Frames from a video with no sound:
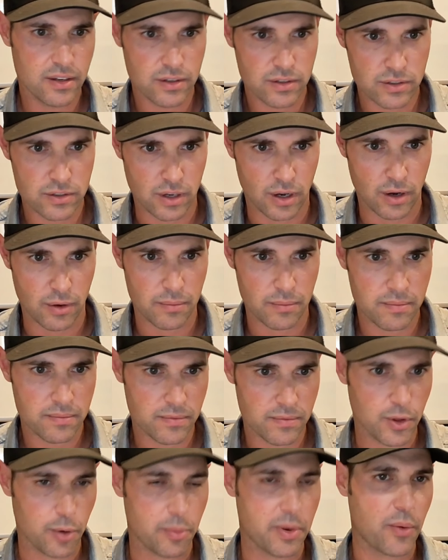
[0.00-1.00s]
So
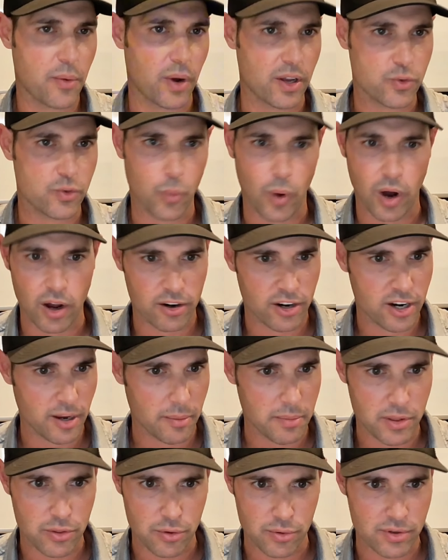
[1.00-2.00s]
nobody wants water
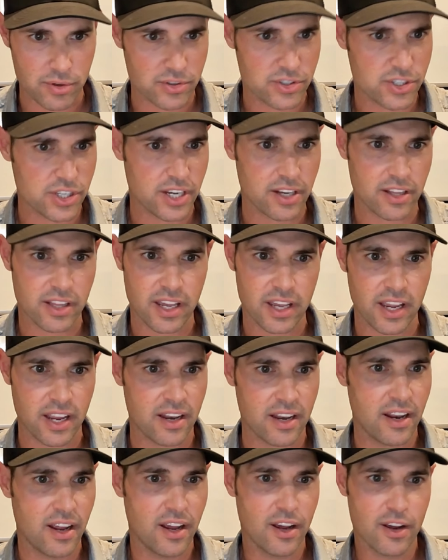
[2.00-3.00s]
coming through their
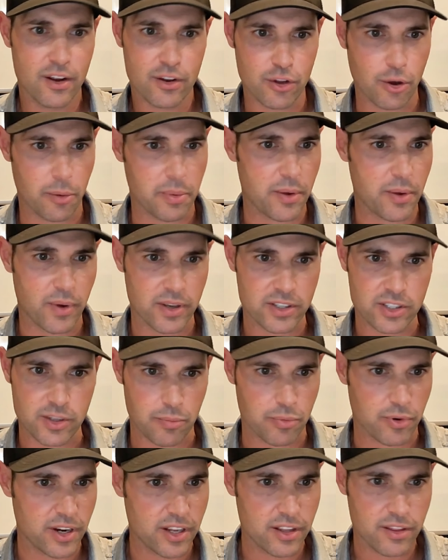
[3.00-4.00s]
ceiling. Nobody wants to
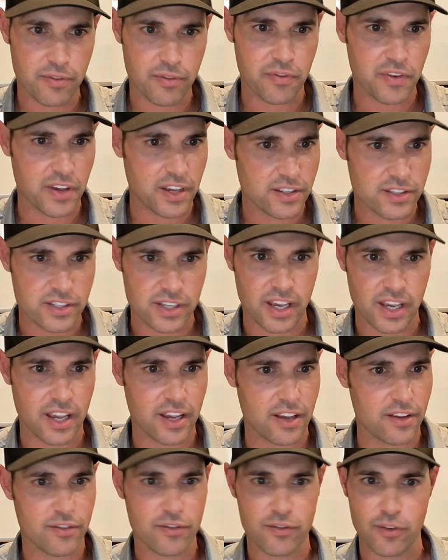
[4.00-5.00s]
breathe
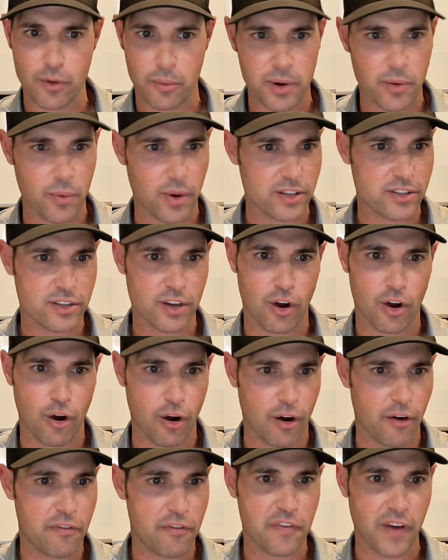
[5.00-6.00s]
feces. Nobody wants
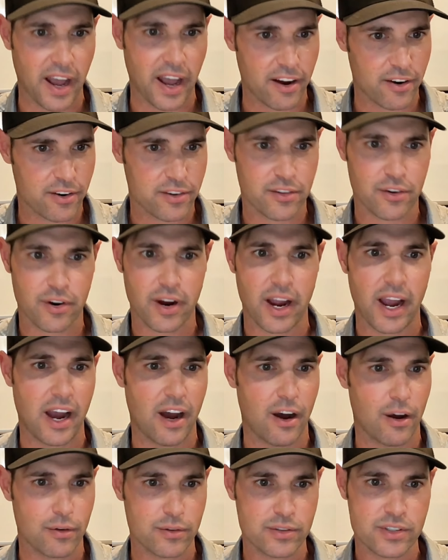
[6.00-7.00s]
a fire in their
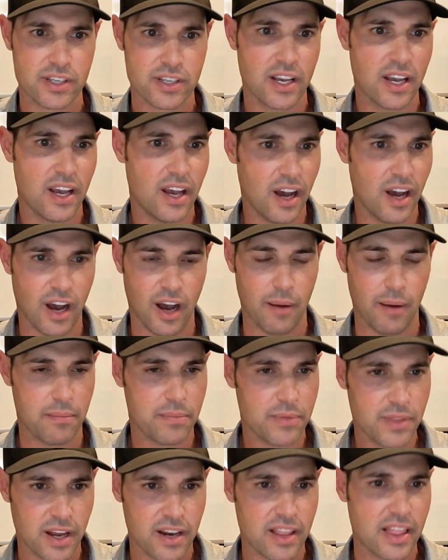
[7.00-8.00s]
house.
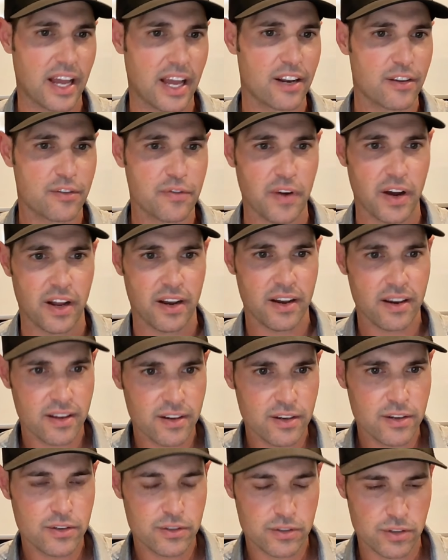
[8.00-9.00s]
None of that is fun.
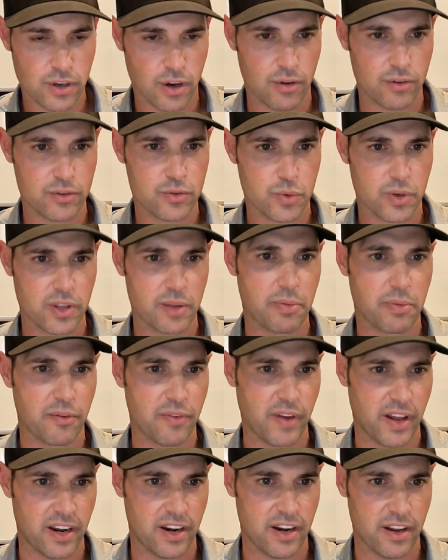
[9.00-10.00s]
So it's really
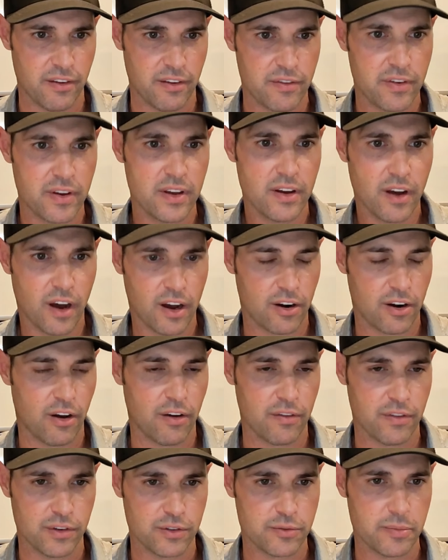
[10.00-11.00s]
preventative on all
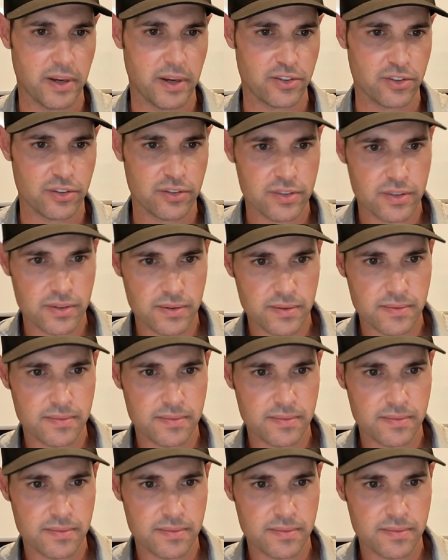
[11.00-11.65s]
of those measures.